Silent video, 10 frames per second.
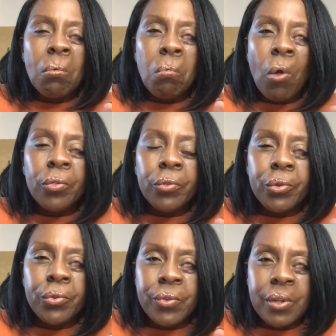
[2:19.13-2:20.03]
want
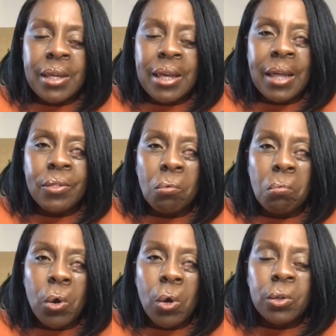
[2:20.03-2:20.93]
to see in the
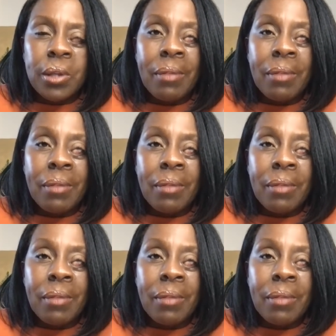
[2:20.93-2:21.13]
world